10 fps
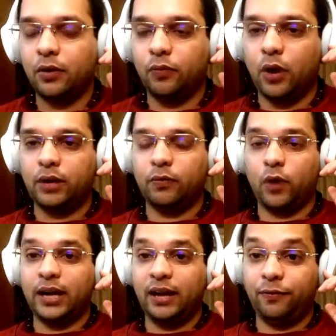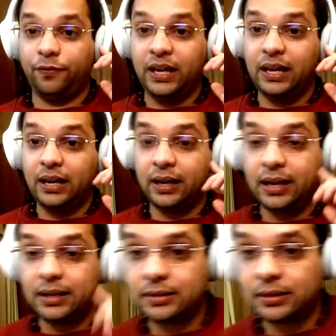What I feel
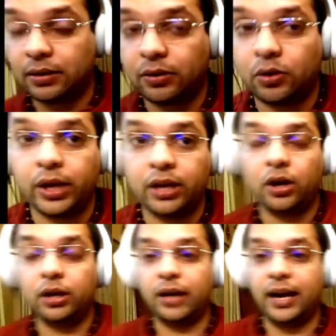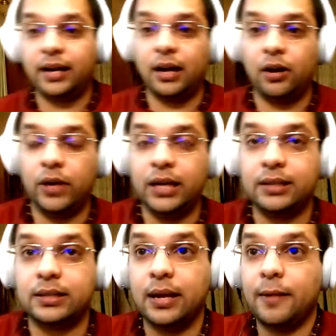is going on right now is